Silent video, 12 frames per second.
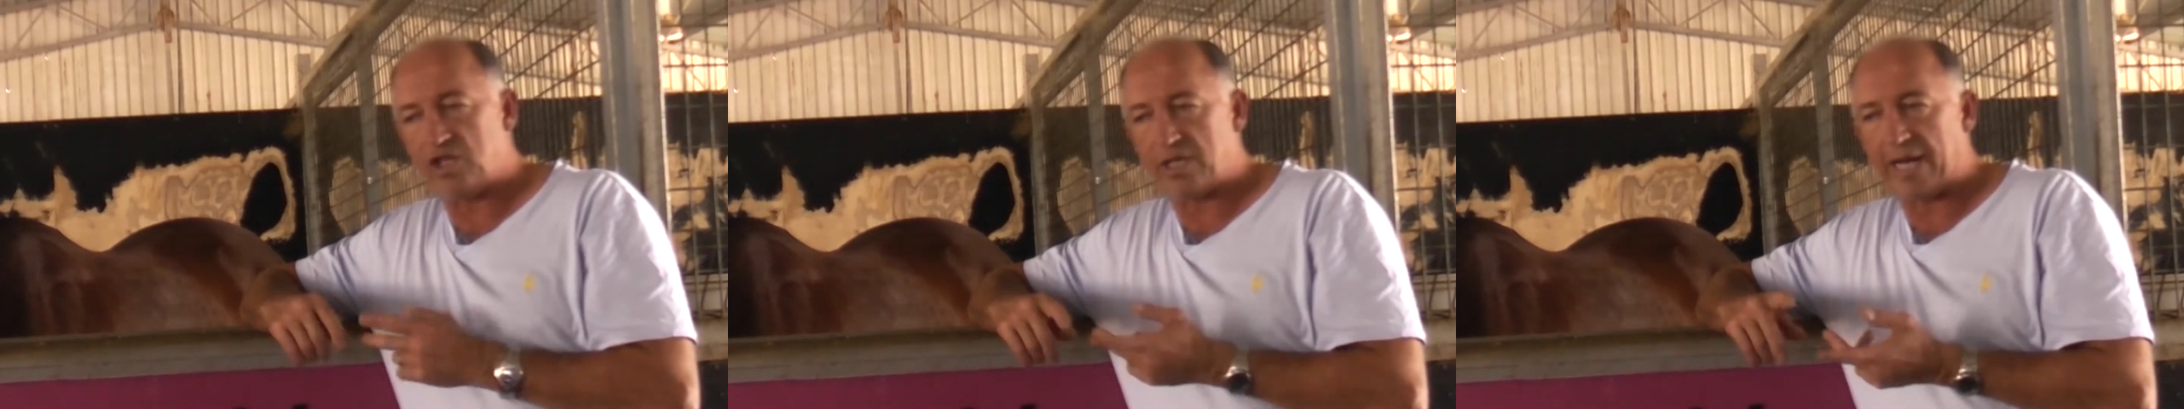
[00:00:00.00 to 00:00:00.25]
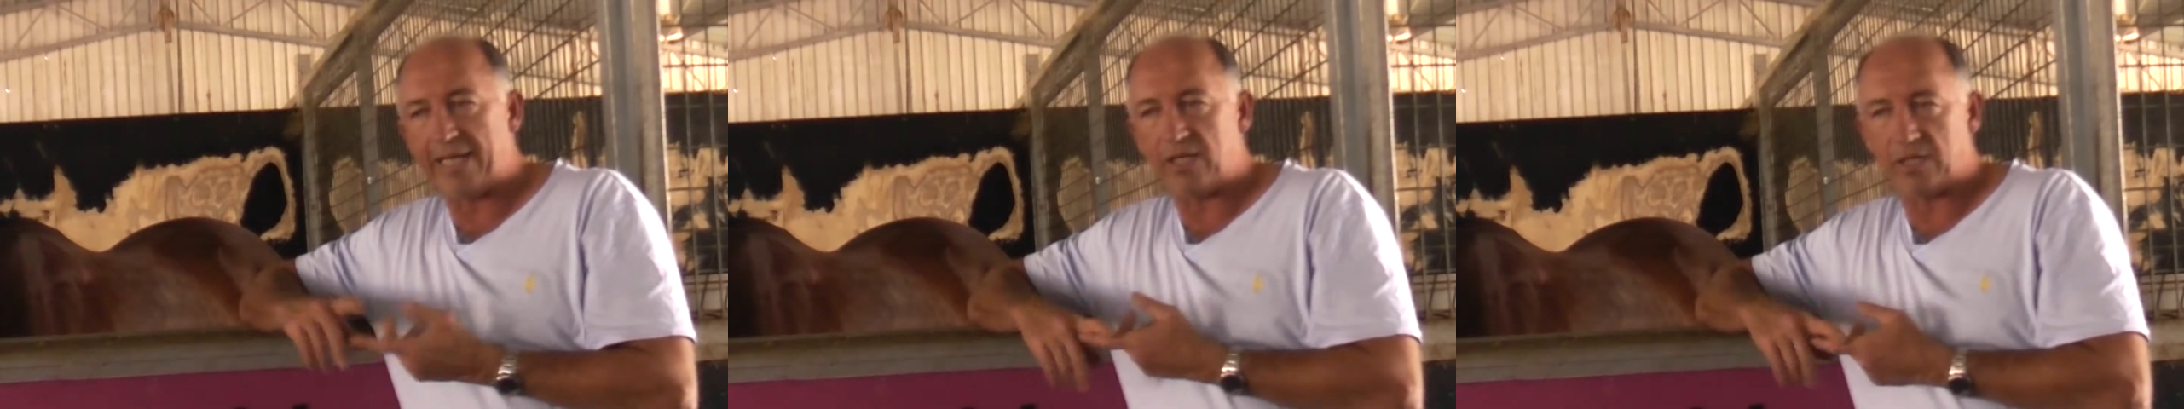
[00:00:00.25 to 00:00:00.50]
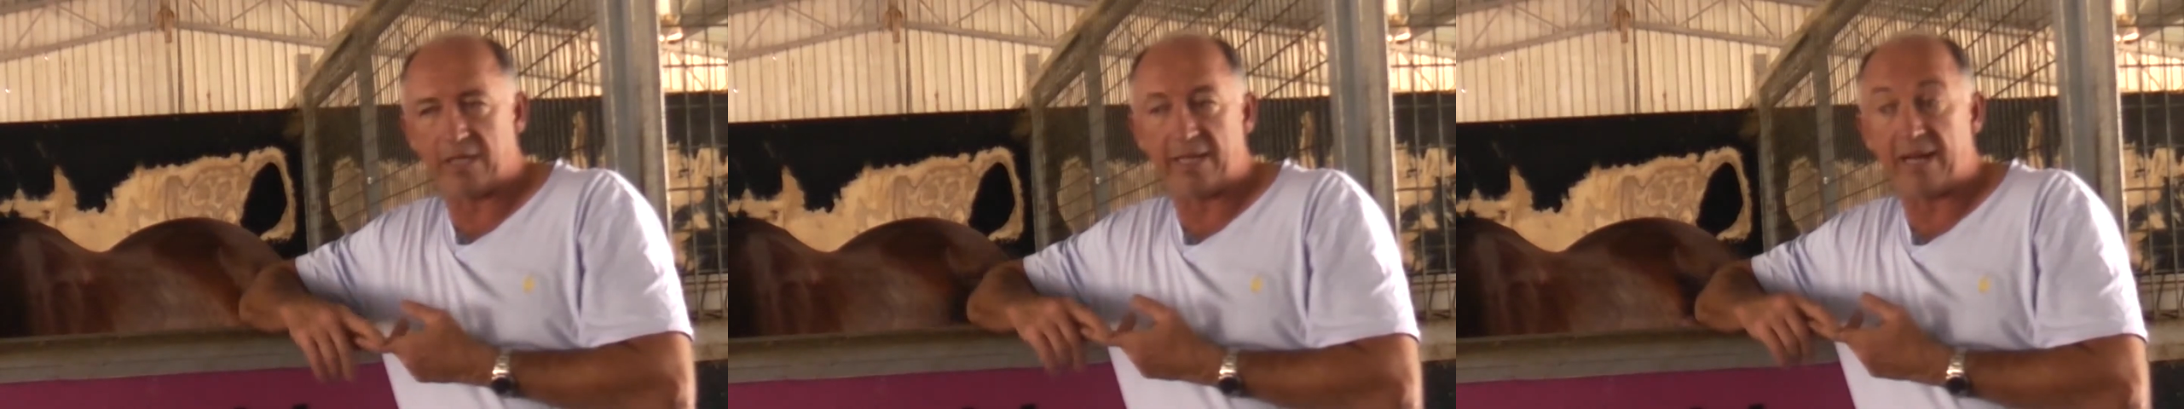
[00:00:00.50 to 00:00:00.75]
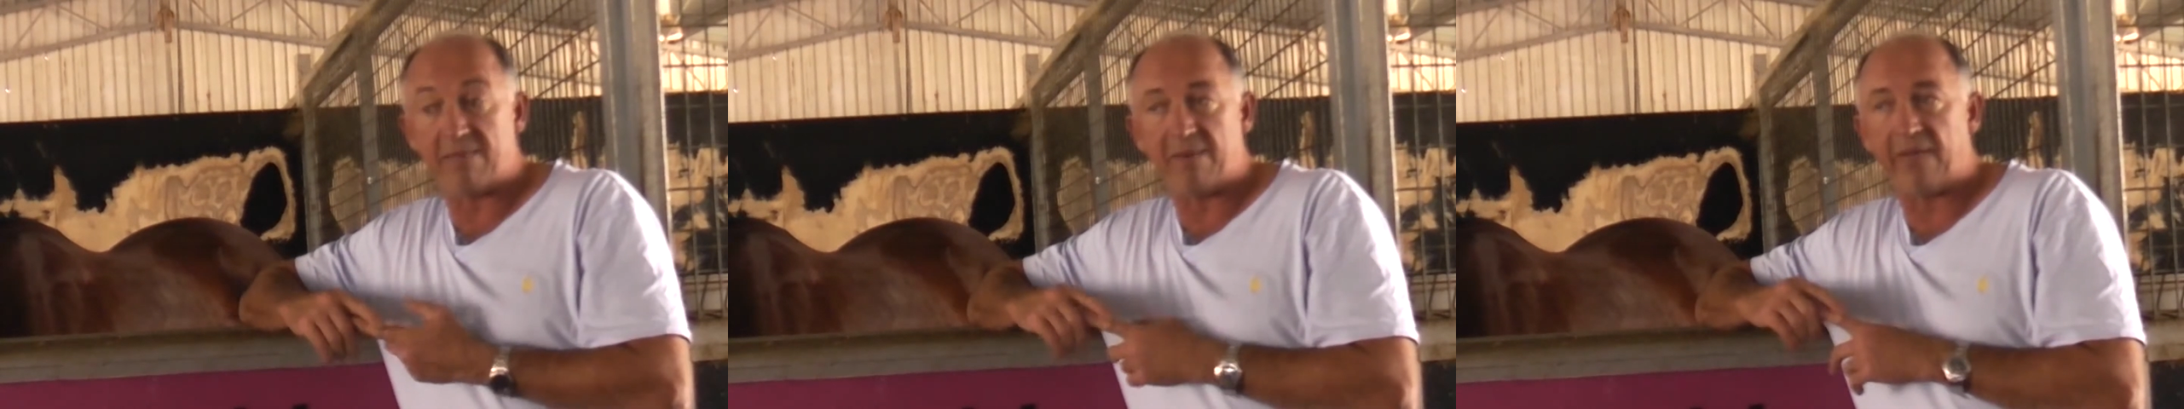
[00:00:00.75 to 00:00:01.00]
Stakes, and
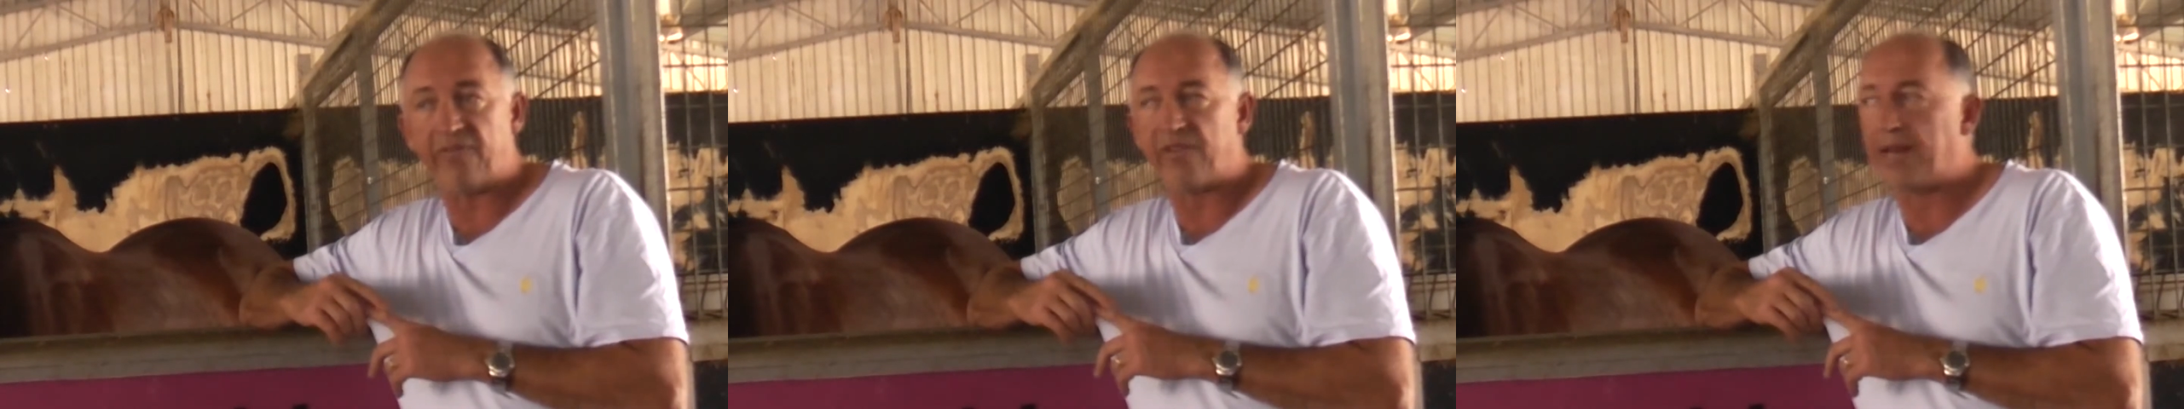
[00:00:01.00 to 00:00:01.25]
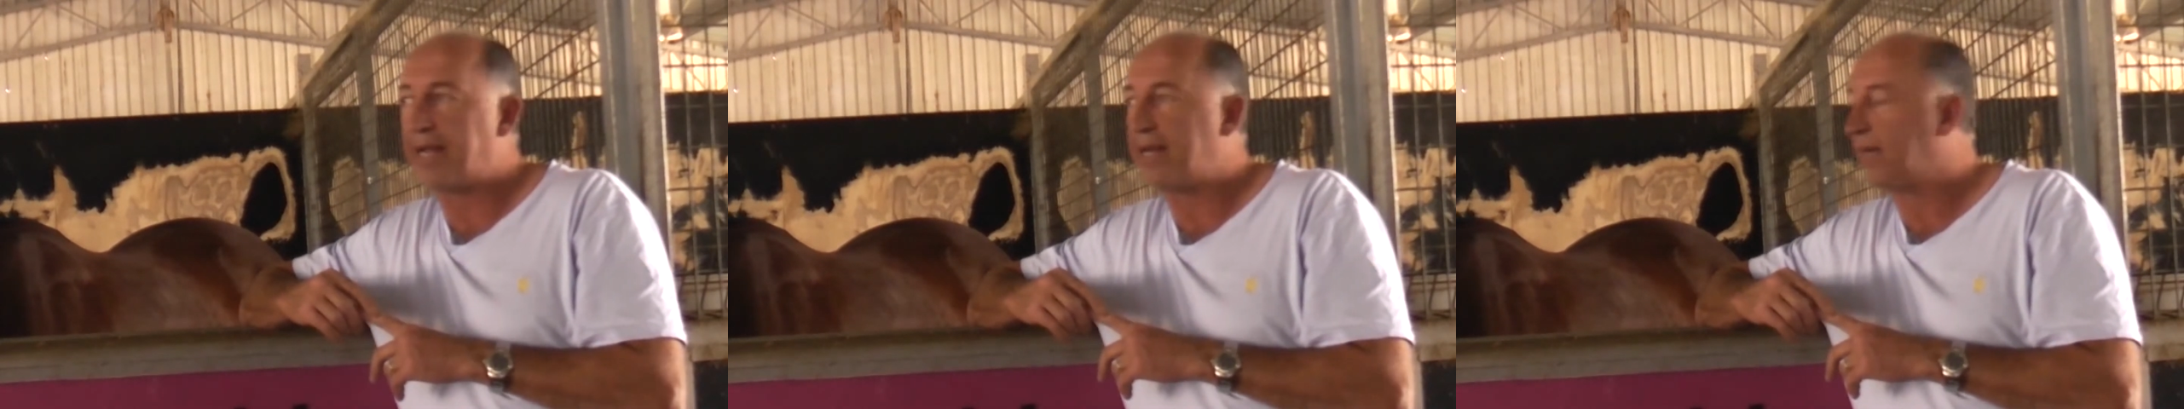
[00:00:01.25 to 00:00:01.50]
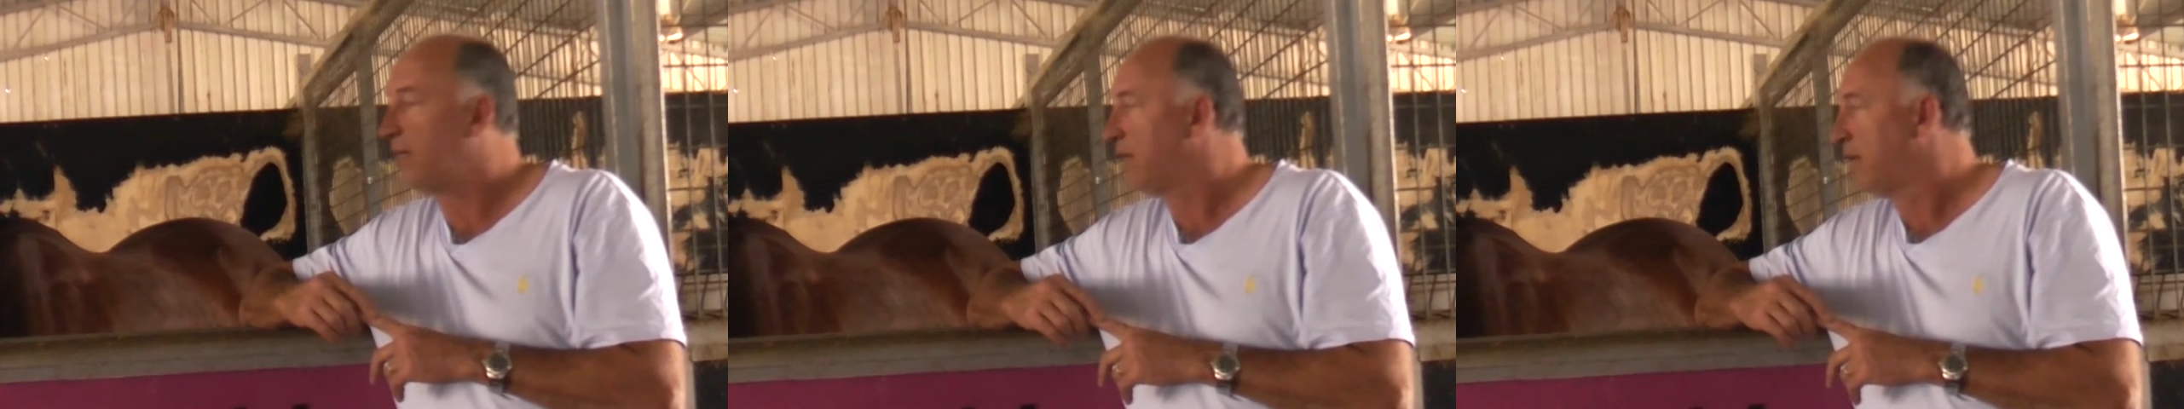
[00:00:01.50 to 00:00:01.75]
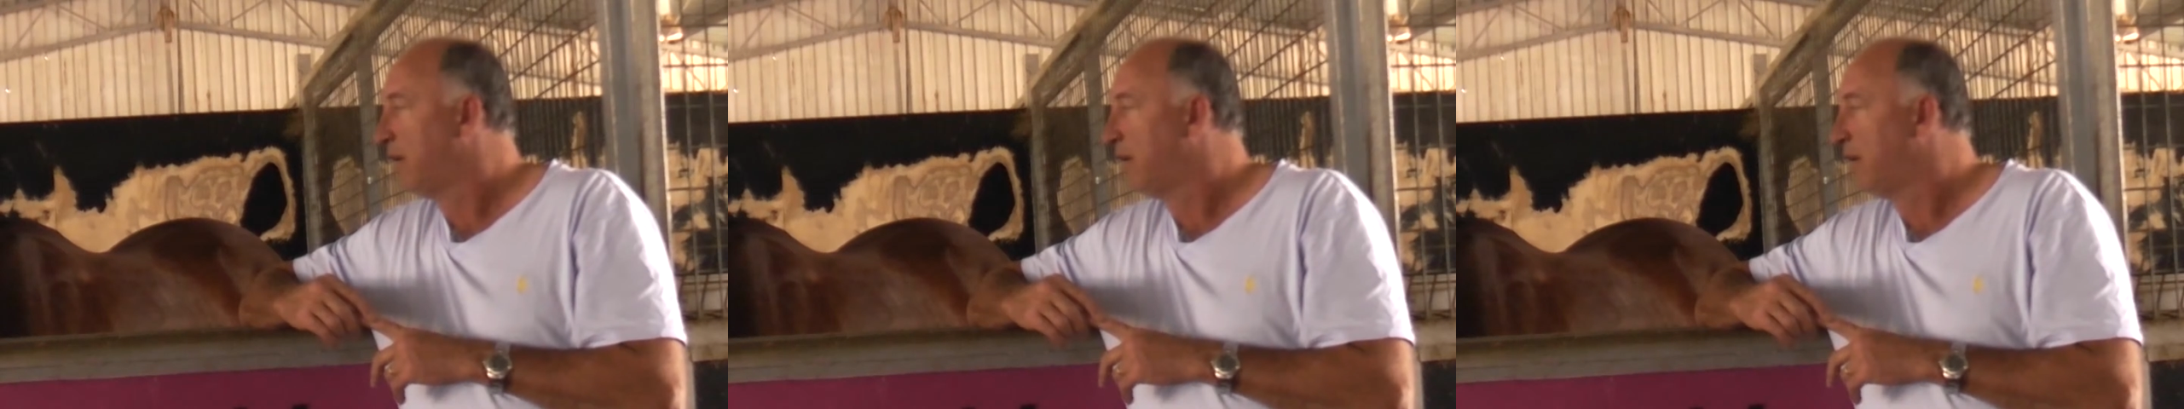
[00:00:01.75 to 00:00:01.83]
then a month later